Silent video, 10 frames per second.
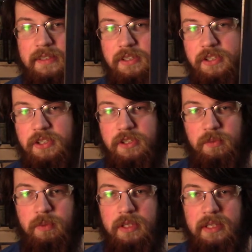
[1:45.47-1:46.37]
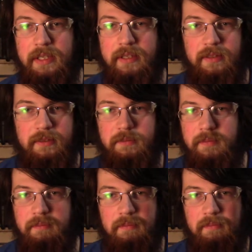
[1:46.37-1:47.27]
is just really
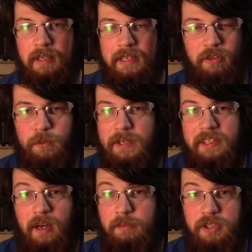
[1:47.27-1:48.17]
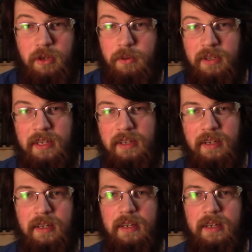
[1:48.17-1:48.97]
like 3 times slower than it.